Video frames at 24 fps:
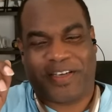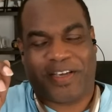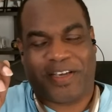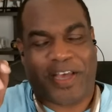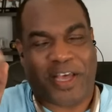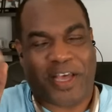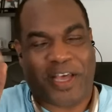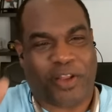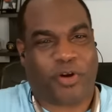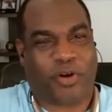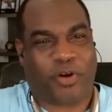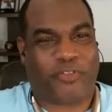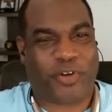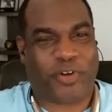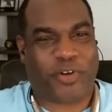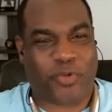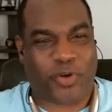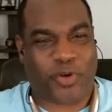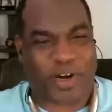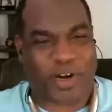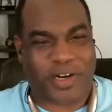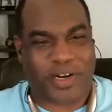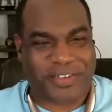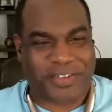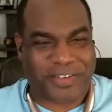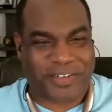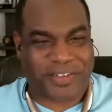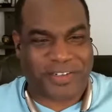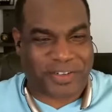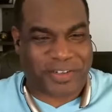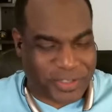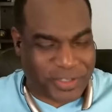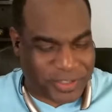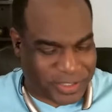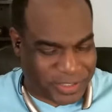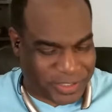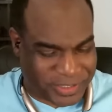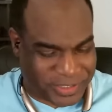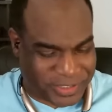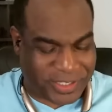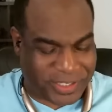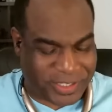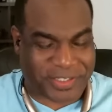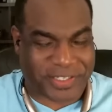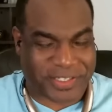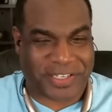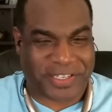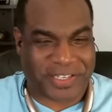Hello, everyone. Good to see
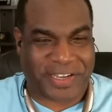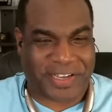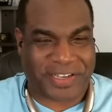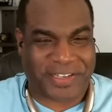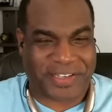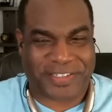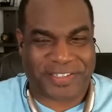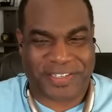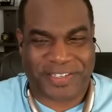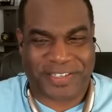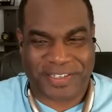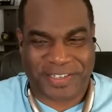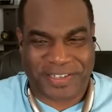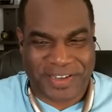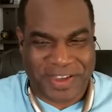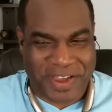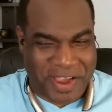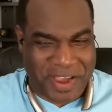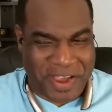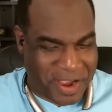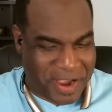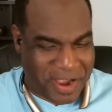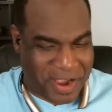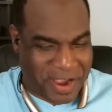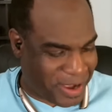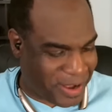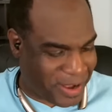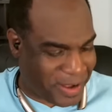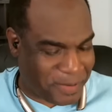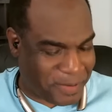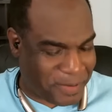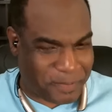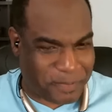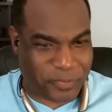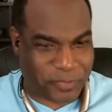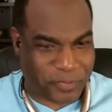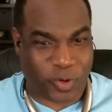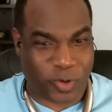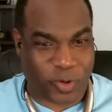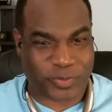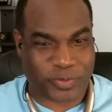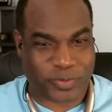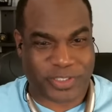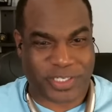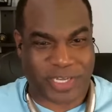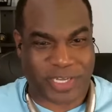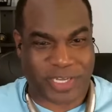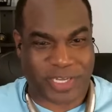you tonight.
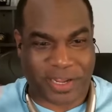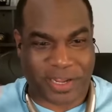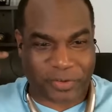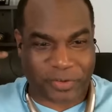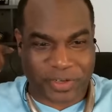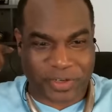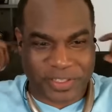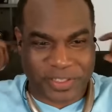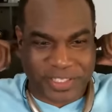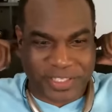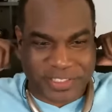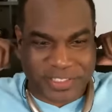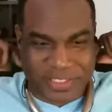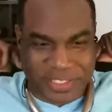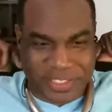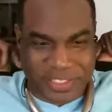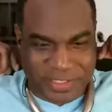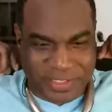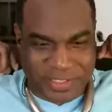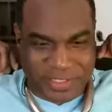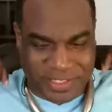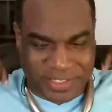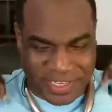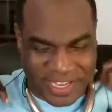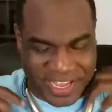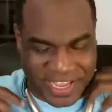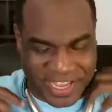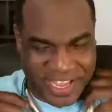Oops, I don't need these things.